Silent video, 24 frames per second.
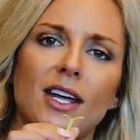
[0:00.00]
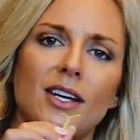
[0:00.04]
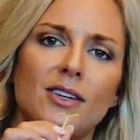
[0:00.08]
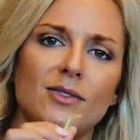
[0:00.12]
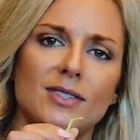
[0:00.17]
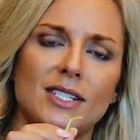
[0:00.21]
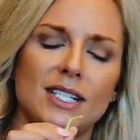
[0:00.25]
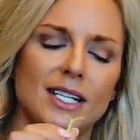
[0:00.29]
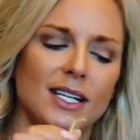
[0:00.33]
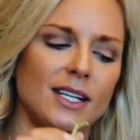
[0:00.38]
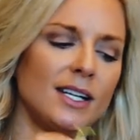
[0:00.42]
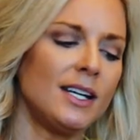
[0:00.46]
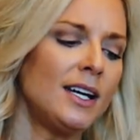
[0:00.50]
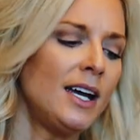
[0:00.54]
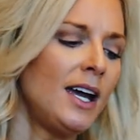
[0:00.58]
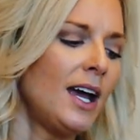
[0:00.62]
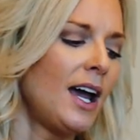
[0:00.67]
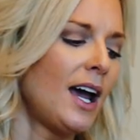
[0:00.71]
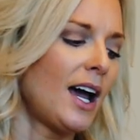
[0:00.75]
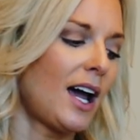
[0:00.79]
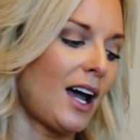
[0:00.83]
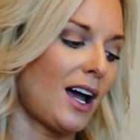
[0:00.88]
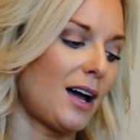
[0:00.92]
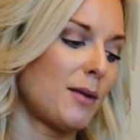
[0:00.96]
IUD.
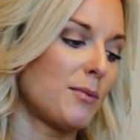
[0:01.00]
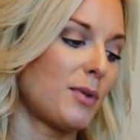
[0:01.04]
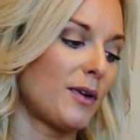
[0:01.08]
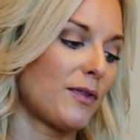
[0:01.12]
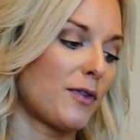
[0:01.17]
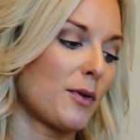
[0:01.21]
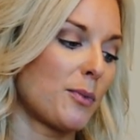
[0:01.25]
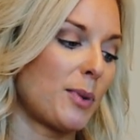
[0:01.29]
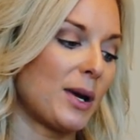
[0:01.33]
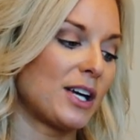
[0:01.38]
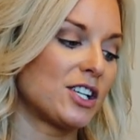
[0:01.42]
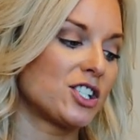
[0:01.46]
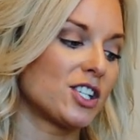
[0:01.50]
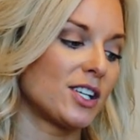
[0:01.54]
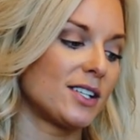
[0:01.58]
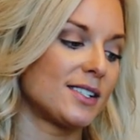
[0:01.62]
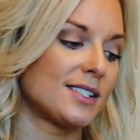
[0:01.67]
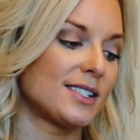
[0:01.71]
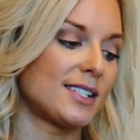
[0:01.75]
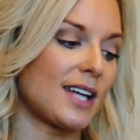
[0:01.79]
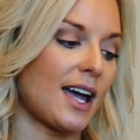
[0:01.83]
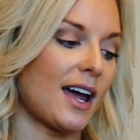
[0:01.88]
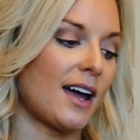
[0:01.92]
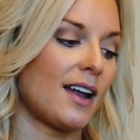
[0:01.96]
But for
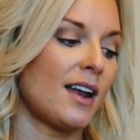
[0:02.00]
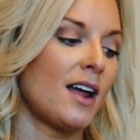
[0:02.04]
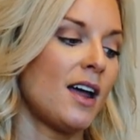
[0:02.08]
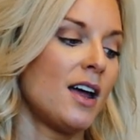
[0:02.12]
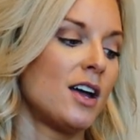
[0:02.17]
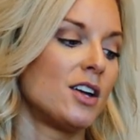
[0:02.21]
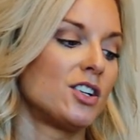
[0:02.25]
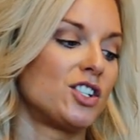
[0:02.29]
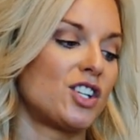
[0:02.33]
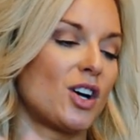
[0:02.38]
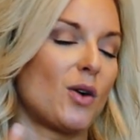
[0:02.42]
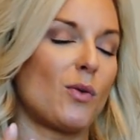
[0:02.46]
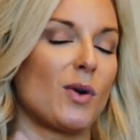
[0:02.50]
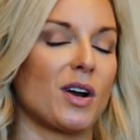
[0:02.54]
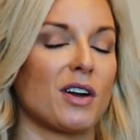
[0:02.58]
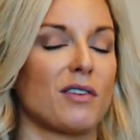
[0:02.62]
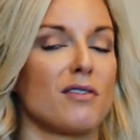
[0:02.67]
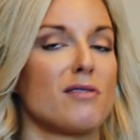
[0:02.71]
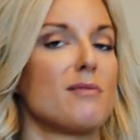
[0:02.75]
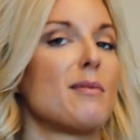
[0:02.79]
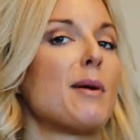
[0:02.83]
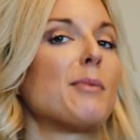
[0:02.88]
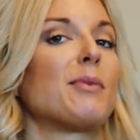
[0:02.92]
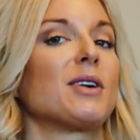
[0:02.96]
patients that don't want to
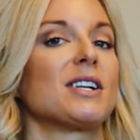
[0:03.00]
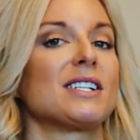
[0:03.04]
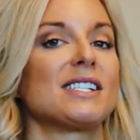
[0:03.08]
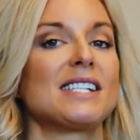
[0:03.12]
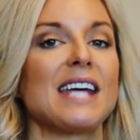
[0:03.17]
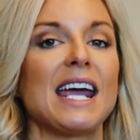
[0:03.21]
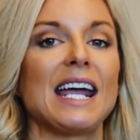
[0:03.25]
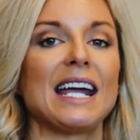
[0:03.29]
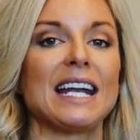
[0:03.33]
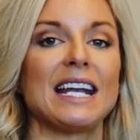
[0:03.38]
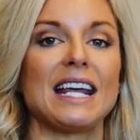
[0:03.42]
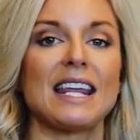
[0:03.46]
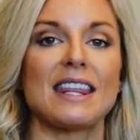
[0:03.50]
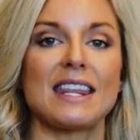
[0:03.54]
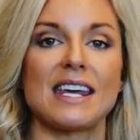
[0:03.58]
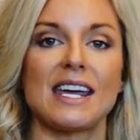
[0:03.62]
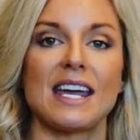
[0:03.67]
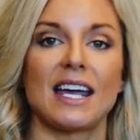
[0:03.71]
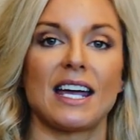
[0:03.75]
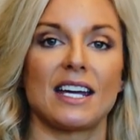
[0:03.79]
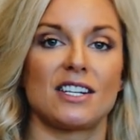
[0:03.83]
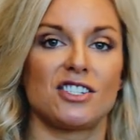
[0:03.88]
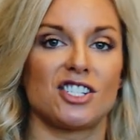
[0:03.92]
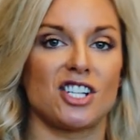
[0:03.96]
remember to take
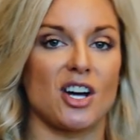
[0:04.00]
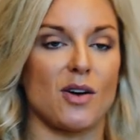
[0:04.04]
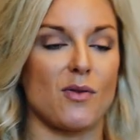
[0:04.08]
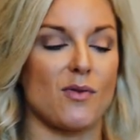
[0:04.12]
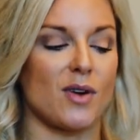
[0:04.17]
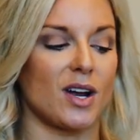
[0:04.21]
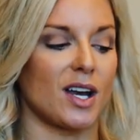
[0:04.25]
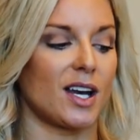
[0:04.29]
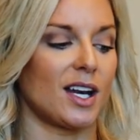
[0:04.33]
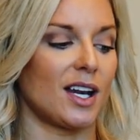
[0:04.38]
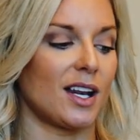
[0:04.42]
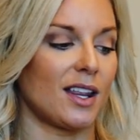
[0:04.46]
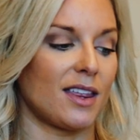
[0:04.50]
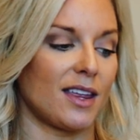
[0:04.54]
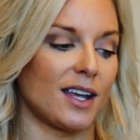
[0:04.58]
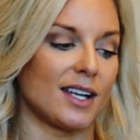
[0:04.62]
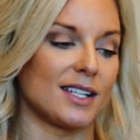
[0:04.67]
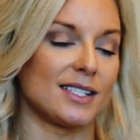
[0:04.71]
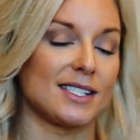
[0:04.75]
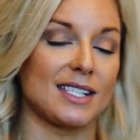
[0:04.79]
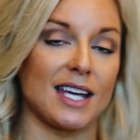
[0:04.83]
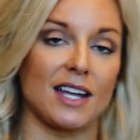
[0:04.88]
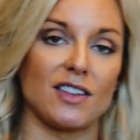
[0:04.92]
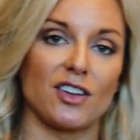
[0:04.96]
anything and don't want anything
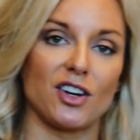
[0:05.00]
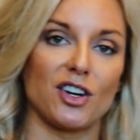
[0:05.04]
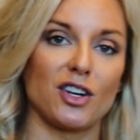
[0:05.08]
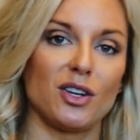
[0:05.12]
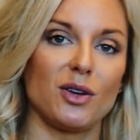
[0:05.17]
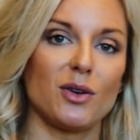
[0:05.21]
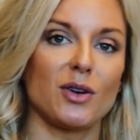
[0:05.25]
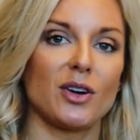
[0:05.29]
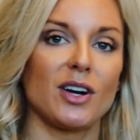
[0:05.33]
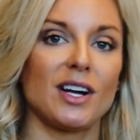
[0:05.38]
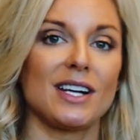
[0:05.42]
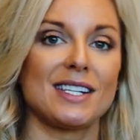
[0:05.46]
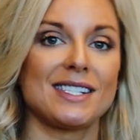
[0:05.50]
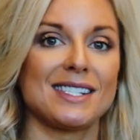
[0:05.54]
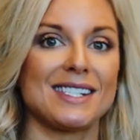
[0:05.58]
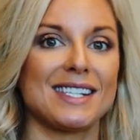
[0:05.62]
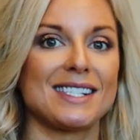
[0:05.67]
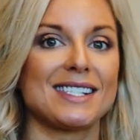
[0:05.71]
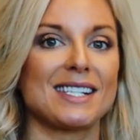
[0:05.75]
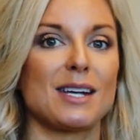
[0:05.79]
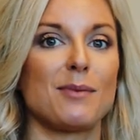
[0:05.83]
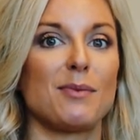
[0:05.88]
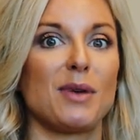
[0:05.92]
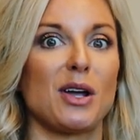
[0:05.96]
inside their uterus,
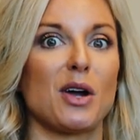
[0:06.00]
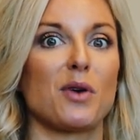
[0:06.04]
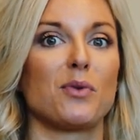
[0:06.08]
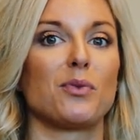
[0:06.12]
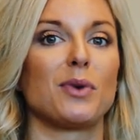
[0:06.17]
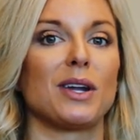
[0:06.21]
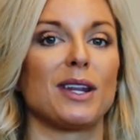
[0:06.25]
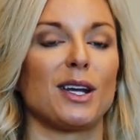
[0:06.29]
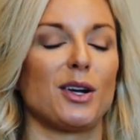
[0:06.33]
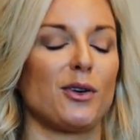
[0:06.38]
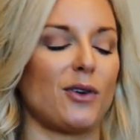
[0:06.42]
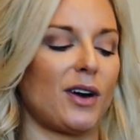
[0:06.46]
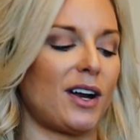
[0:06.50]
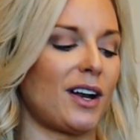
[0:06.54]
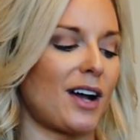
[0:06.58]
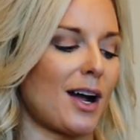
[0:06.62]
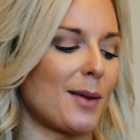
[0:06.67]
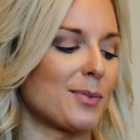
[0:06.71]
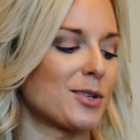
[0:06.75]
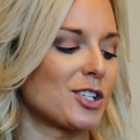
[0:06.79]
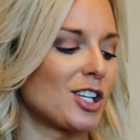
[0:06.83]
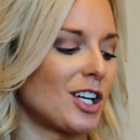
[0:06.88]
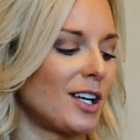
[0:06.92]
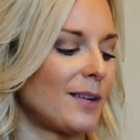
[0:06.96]
this can be a really great
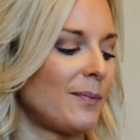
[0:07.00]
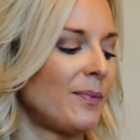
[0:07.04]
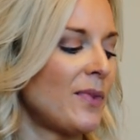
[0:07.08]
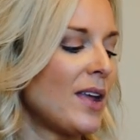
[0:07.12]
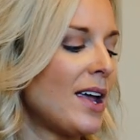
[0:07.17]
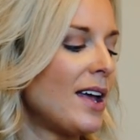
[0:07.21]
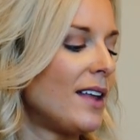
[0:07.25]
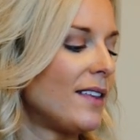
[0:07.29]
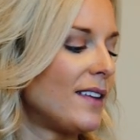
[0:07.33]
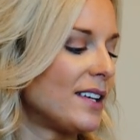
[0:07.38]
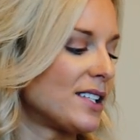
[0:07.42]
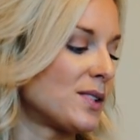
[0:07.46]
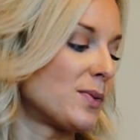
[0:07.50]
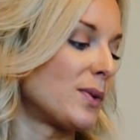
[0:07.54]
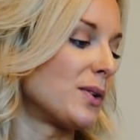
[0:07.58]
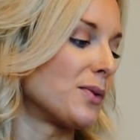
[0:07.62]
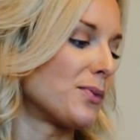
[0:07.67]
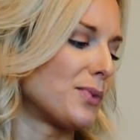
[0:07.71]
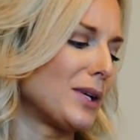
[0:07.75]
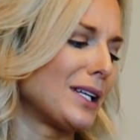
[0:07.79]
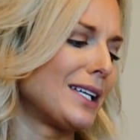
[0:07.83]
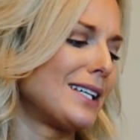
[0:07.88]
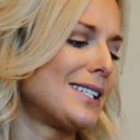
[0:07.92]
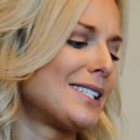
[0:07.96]
option. This
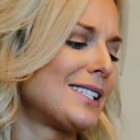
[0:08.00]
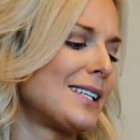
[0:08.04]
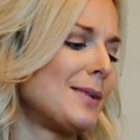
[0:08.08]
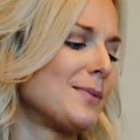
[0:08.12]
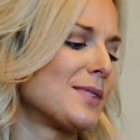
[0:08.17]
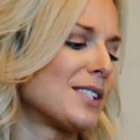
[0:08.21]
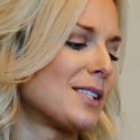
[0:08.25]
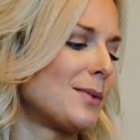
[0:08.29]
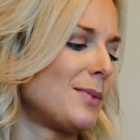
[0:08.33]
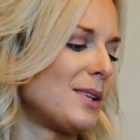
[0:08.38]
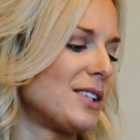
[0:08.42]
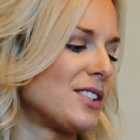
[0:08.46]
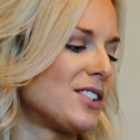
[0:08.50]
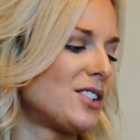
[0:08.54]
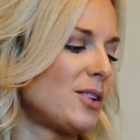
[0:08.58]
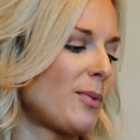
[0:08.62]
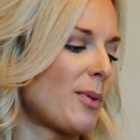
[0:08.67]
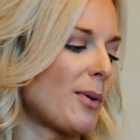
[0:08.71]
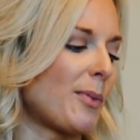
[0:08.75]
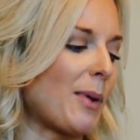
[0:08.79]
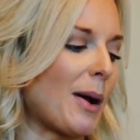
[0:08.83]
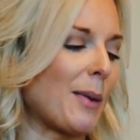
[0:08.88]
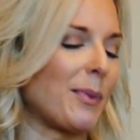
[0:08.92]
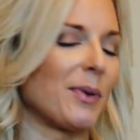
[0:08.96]
one really seems to be
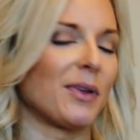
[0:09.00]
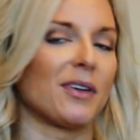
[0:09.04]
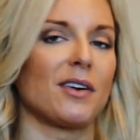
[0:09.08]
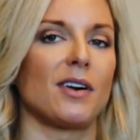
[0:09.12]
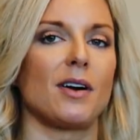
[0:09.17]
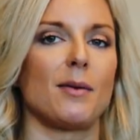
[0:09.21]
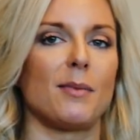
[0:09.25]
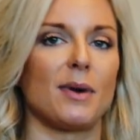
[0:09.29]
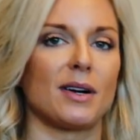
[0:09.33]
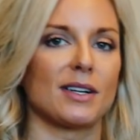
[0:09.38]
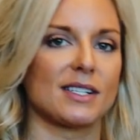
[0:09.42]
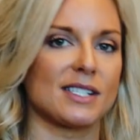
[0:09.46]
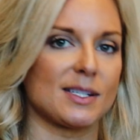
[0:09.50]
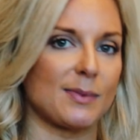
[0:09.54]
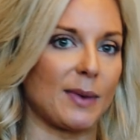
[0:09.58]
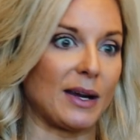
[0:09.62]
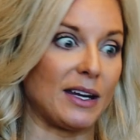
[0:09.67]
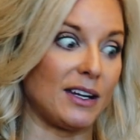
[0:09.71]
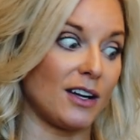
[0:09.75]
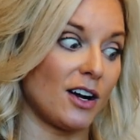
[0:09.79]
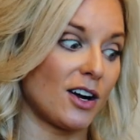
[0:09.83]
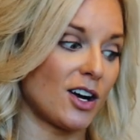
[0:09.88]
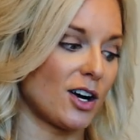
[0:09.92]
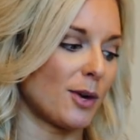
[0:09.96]
super popular amongst my
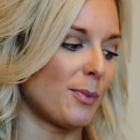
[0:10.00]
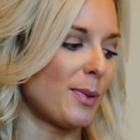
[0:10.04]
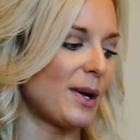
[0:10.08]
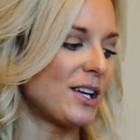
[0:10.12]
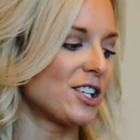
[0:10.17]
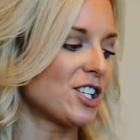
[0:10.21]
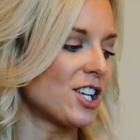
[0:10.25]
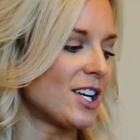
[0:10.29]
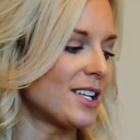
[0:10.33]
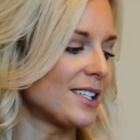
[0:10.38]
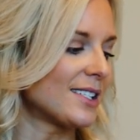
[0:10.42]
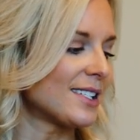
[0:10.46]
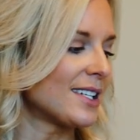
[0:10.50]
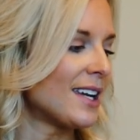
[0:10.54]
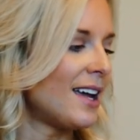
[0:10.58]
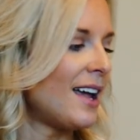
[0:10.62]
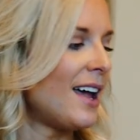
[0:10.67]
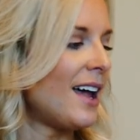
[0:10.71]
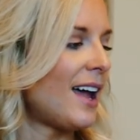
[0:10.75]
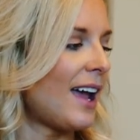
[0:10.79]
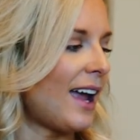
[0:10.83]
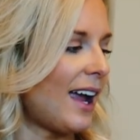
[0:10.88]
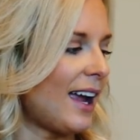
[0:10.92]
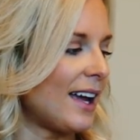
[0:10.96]
younger patients,
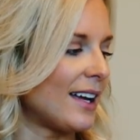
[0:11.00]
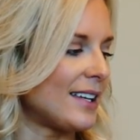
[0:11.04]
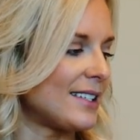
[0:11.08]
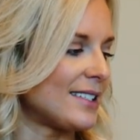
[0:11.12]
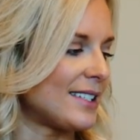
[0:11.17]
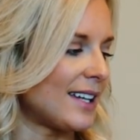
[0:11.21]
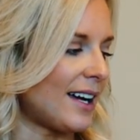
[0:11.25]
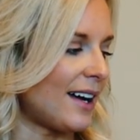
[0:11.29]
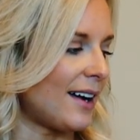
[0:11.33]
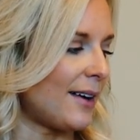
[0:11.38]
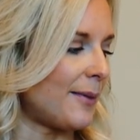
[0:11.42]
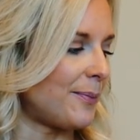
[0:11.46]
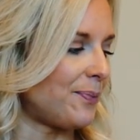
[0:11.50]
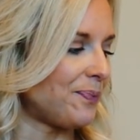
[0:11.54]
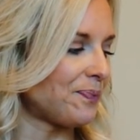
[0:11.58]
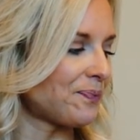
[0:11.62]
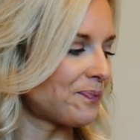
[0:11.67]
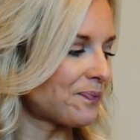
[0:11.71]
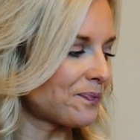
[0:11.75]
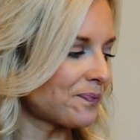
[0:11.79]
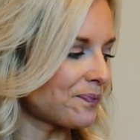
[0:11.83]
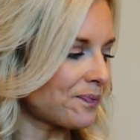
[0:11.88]
and that